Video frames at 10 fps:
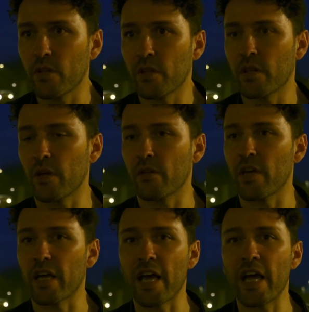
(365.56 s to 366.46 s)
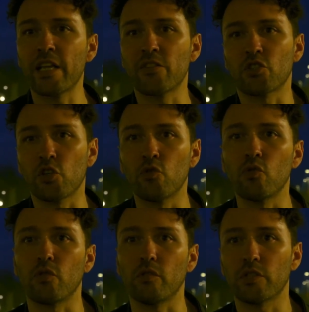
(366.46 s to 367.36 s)
they're gaining the
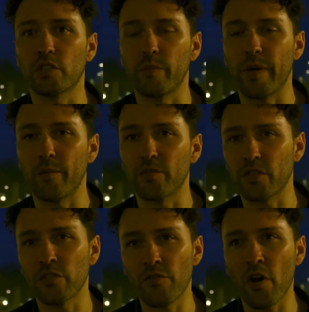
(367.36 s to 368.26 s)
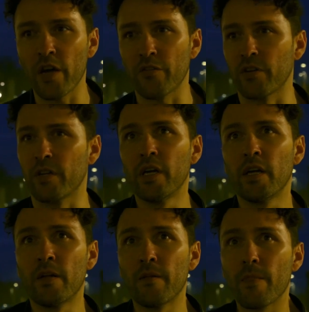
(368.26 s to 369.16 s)
tools to be able to survive, and
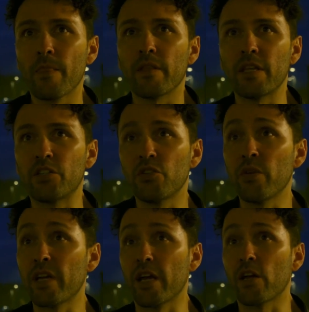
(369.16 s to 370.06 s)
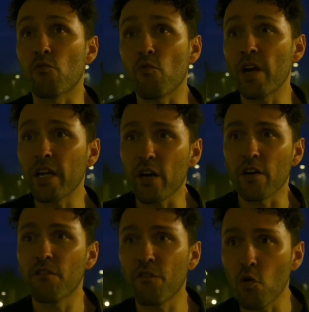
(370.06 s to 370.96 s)
they're doing it in a really kind
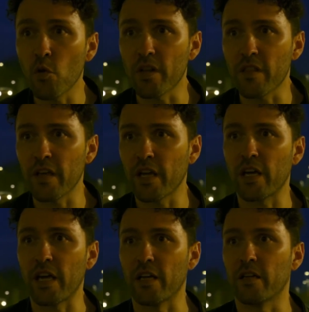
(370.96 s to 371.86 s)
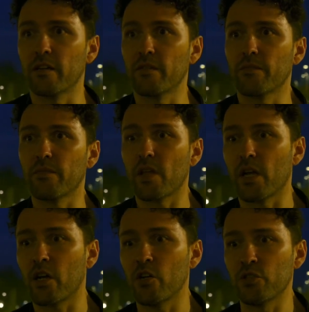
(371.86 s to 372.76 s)
of forward-thinking,
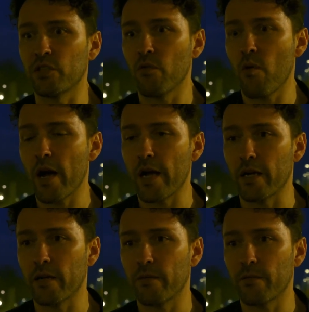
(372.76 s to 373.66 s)
inclusive way. And